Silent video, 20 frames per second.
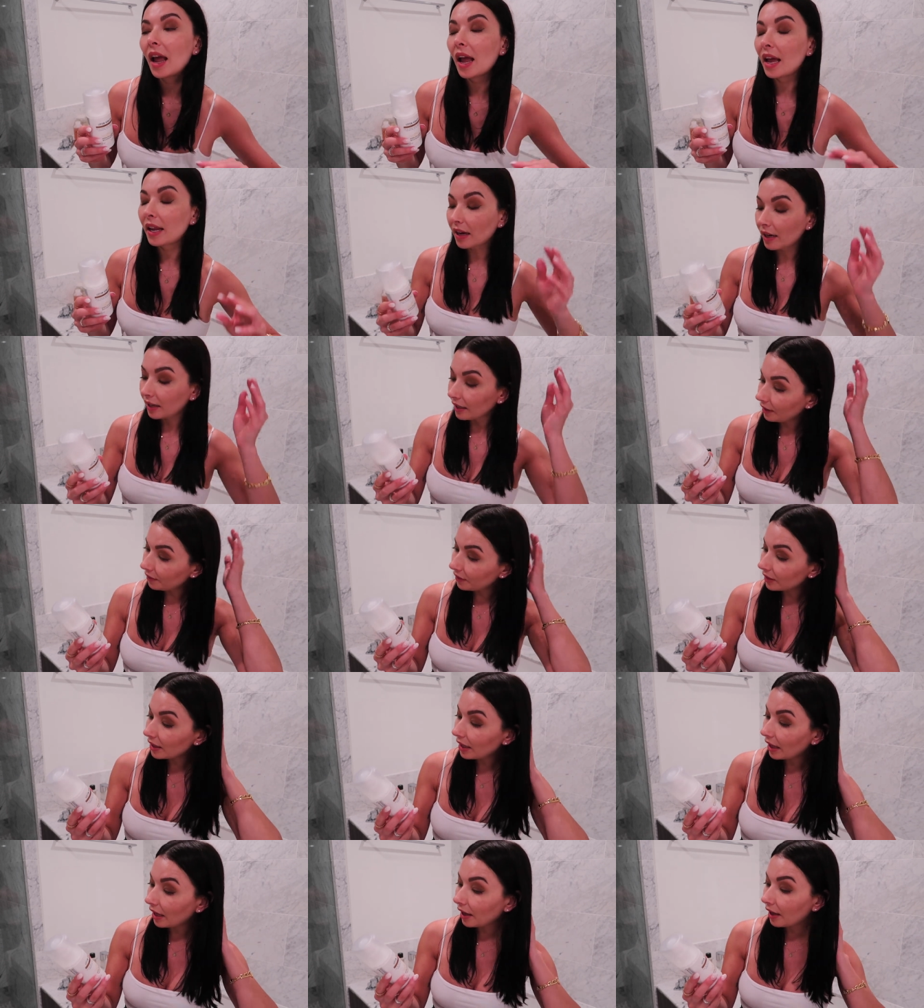and I leave
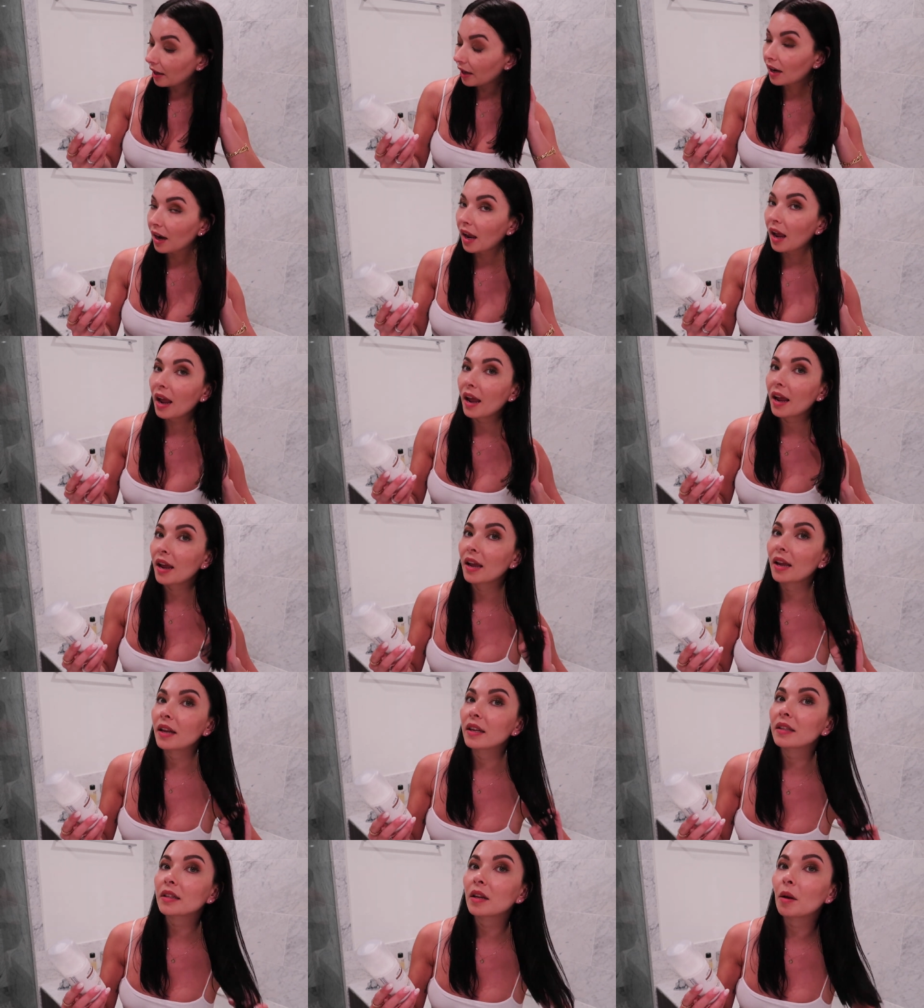it there
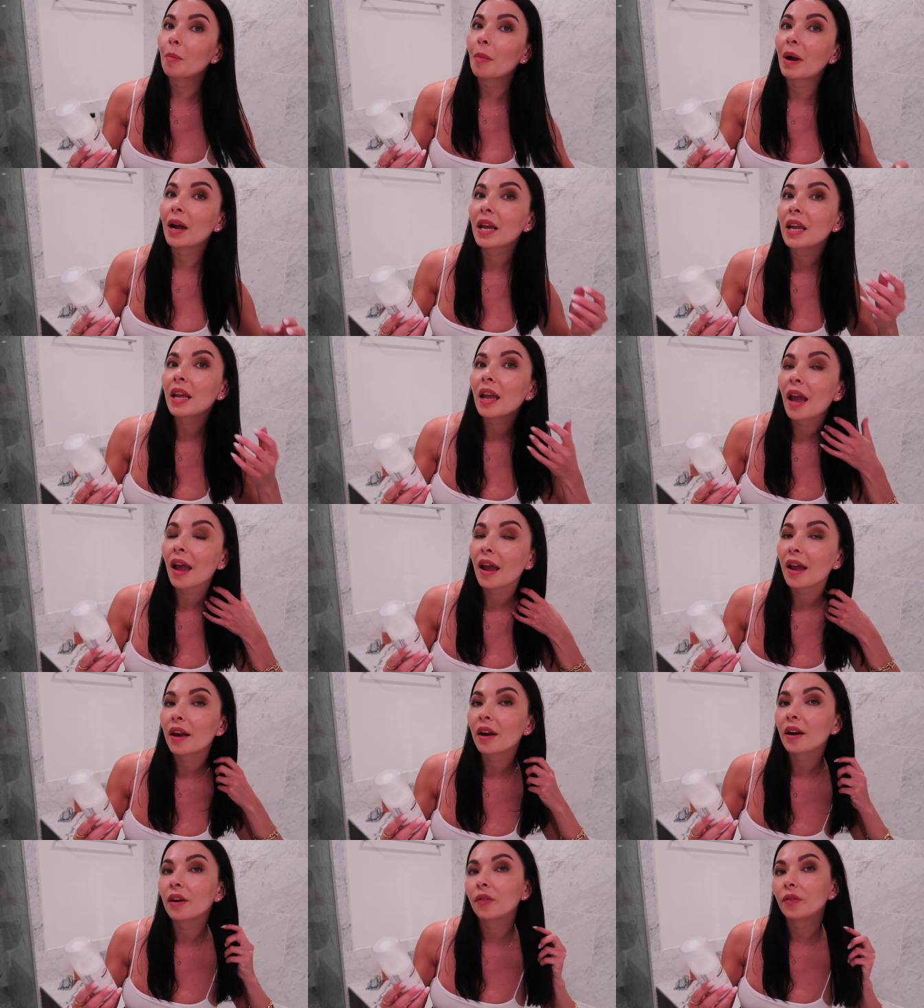and my
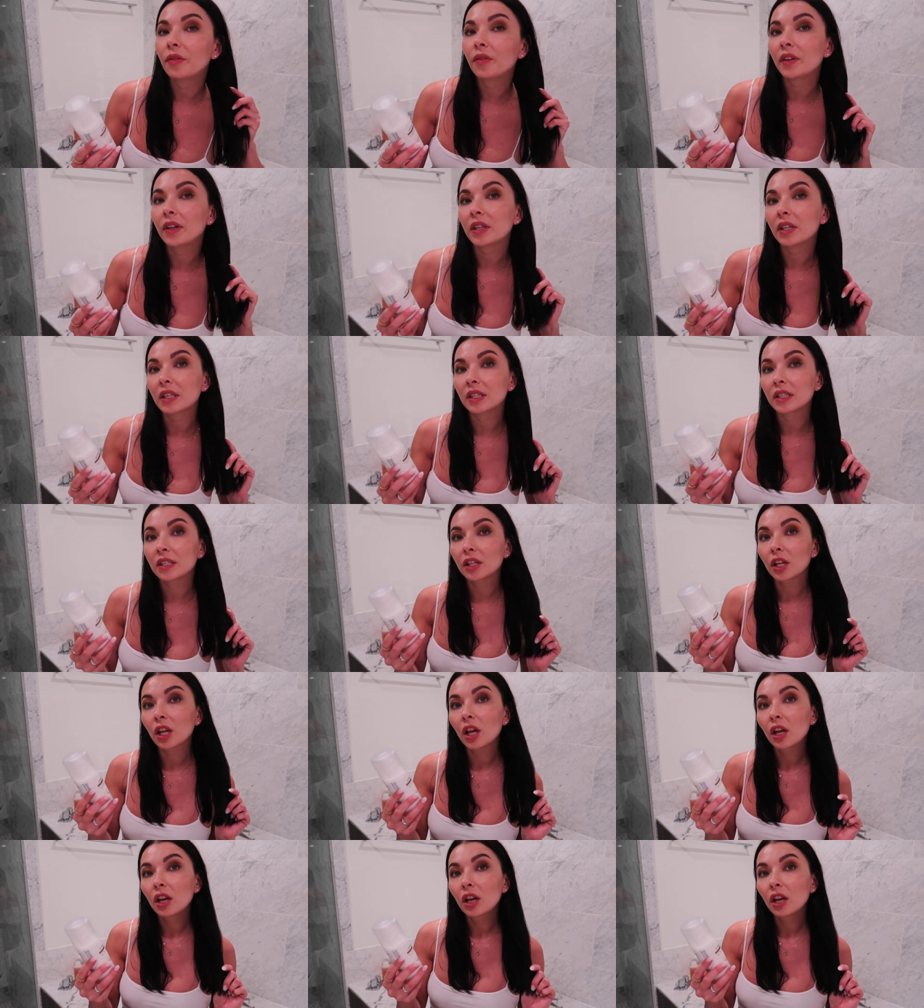hair feels